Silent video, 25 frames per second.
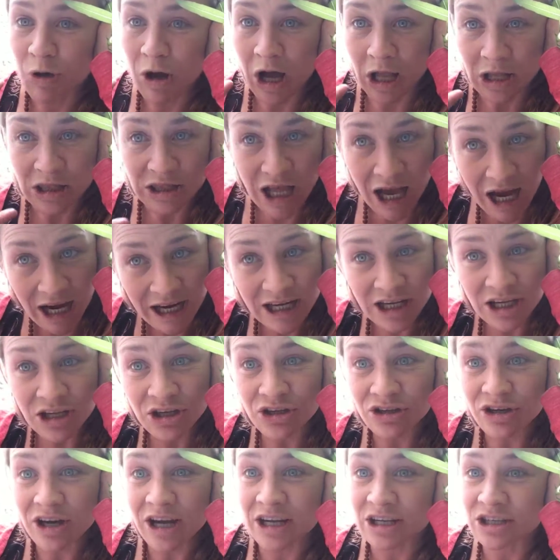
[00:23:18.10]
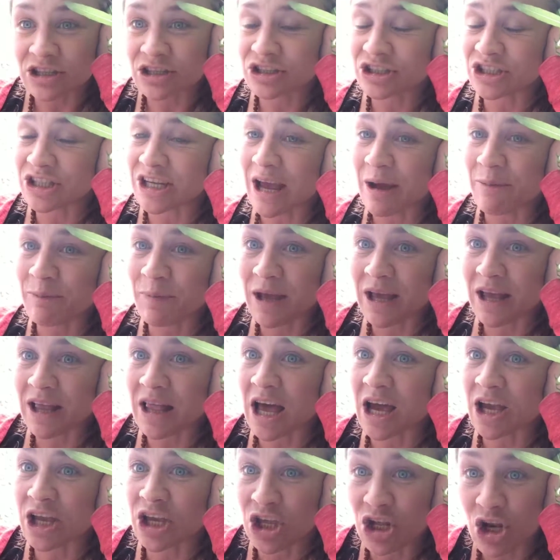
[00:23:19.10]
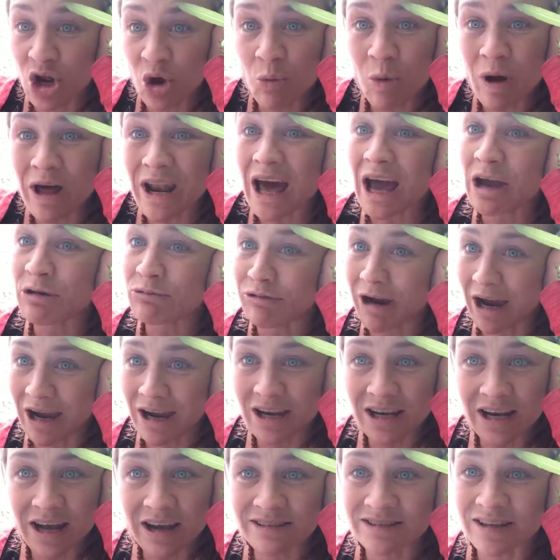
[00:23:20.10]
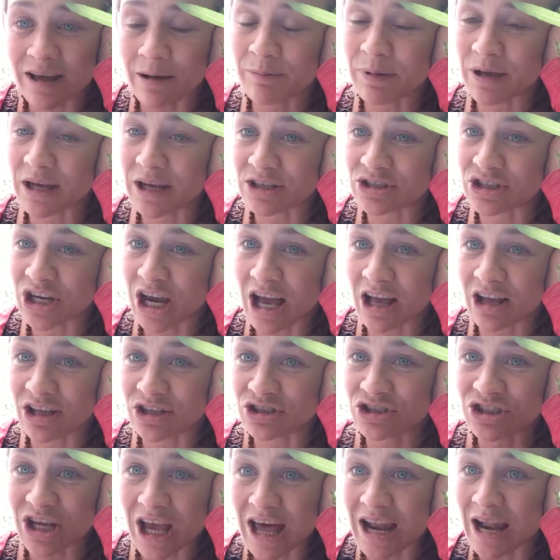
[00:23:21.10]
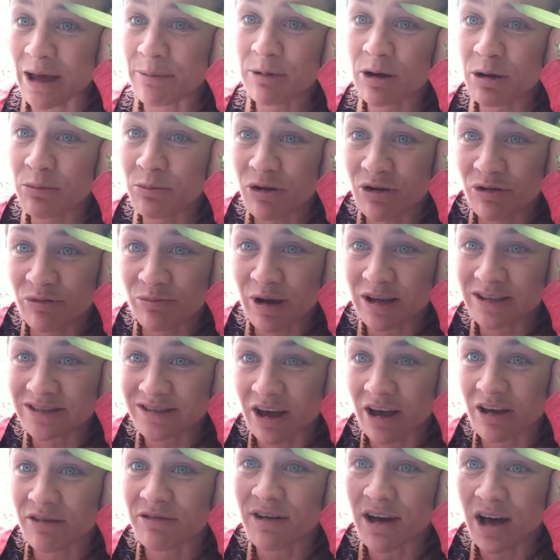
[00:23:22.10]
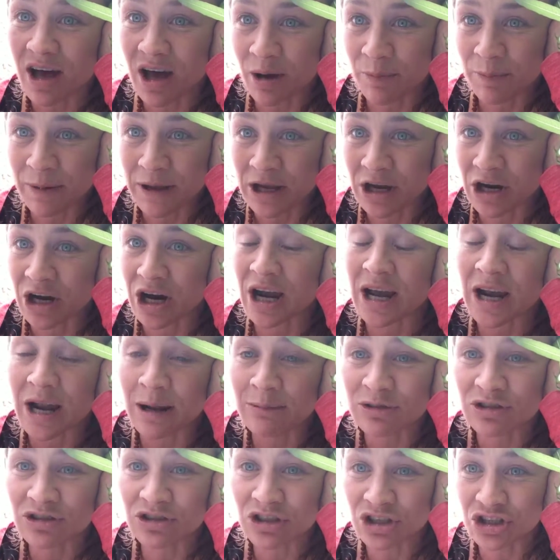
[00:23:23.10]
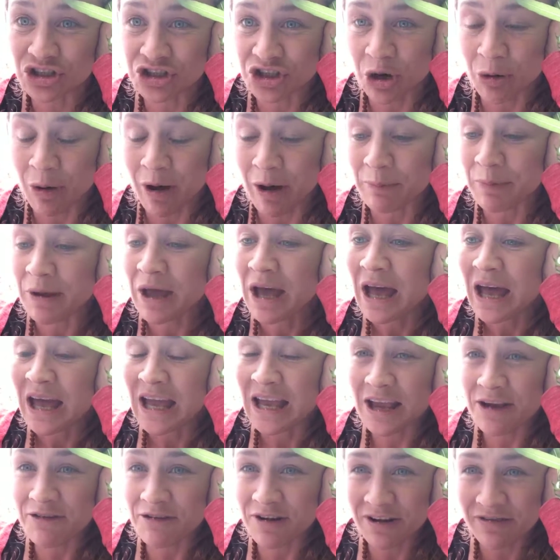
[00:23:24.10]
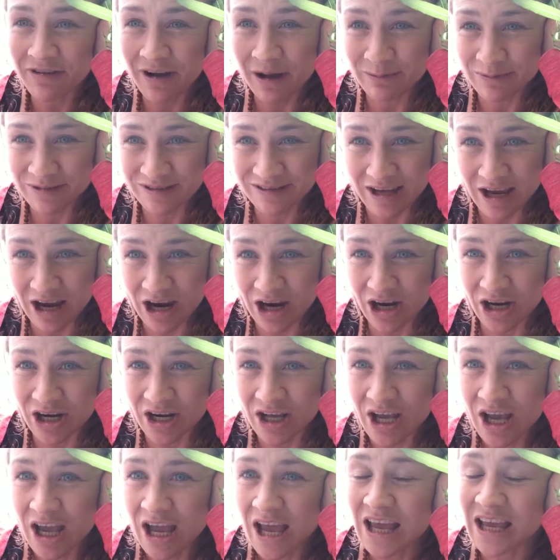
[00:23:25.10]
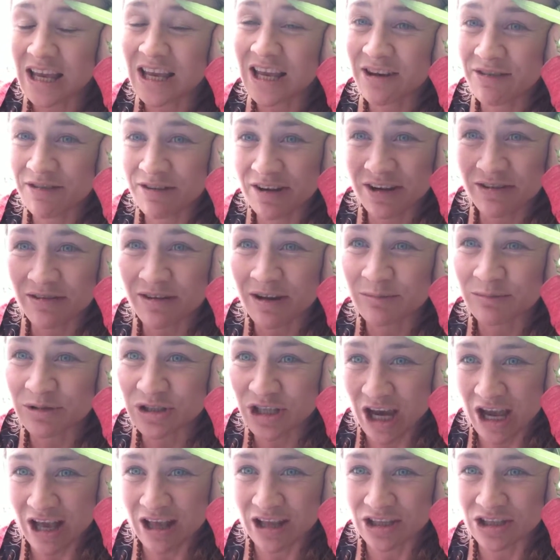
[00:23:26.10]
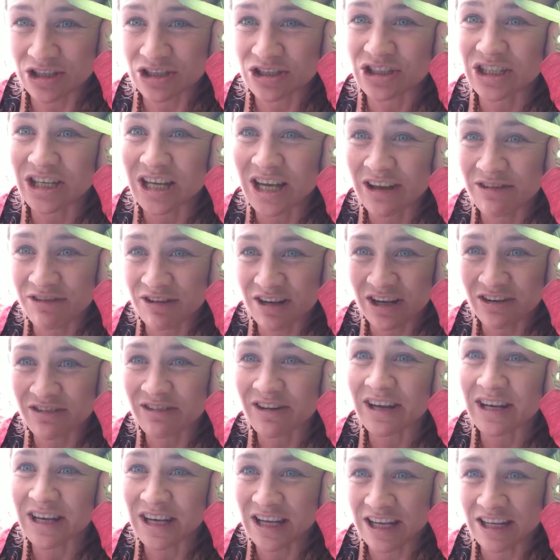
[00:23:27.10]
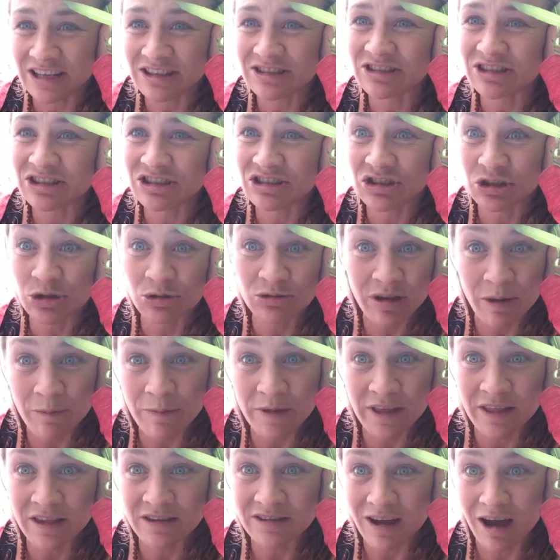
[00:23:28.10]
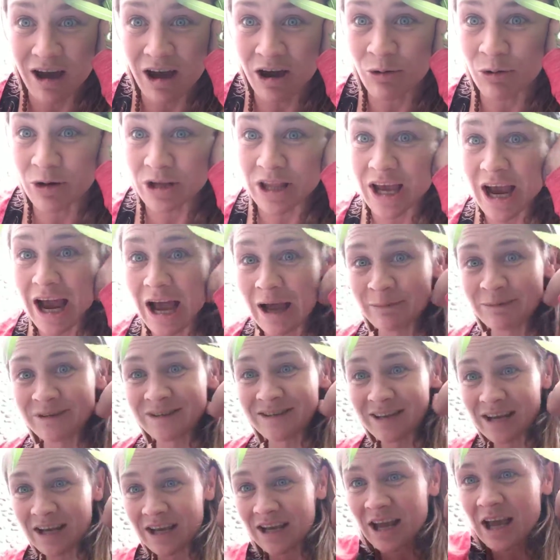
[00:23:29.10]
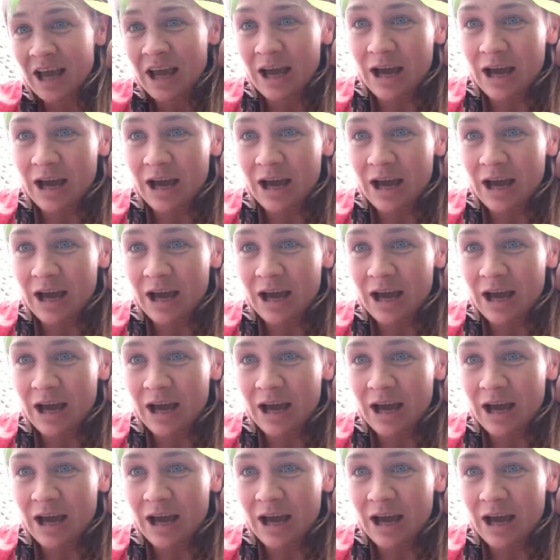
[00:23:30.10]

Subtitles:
aligning your energy, and being you know what, I recognize I'm being challenged, and I'm going to move myself up here, and I'm just going to show up, even if I'm scared, even if I'm challenged, even if I need to do something that's awkward. I'm sitting,